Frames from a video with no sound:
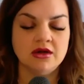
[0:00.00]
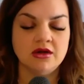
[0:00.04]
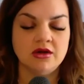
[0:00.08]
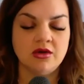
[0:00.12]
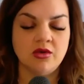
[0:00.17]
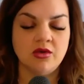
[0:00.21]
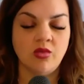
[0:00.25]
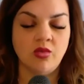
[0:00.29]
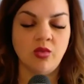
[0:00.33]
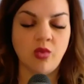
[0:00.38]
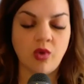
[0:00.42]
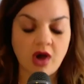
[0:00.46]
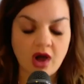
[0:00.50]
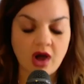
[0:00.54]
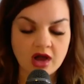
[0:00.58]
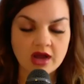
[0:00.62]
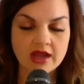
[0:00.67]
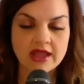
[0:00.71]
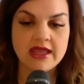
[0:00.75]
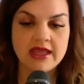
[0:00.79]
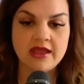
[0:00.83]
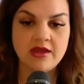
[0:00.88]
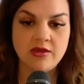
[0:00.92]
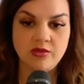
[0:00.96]

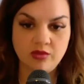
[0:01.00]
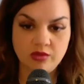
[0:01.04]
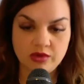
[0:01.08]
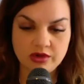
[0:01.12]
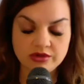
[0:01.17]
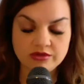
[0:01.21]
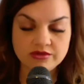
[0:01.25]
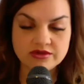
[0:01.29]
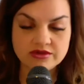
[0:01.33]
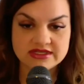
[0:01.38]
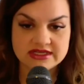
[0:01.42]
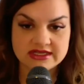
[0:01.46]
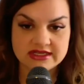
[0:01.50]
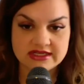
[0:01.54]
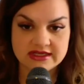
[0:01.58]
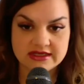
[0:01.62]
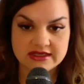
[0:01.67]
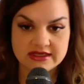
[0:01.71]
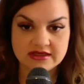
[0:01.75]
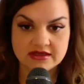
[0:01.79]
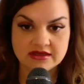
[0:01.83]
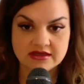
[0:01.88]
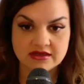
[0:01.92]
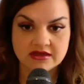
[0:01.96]
walking
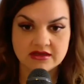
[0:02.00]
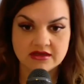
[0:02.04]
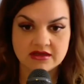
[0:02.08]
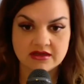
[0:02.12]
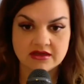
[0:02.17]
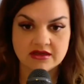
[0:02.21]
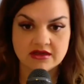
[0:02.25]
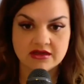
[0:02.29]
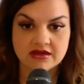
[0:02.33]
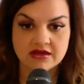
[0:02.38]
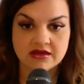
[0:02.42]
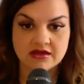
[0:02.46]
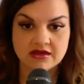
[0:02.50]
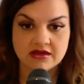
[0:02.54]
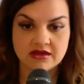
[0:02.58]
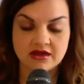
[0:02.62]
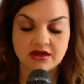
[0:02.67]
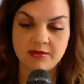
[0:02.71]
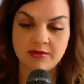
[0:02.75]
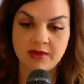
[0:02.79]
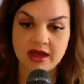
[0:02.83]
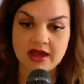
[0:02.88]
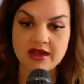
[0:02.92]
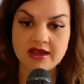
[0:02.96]
wounded
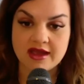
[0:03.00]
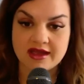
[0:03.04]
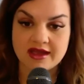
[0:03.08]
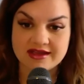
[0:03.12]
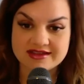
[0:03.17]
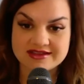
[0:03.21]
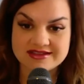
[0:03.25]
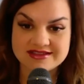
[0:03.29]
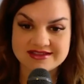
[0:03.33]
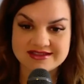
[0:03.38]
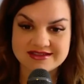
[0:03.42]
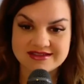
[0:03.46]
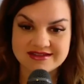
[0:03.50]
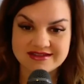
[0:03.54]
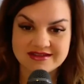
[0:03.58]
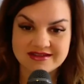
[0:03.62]
among us,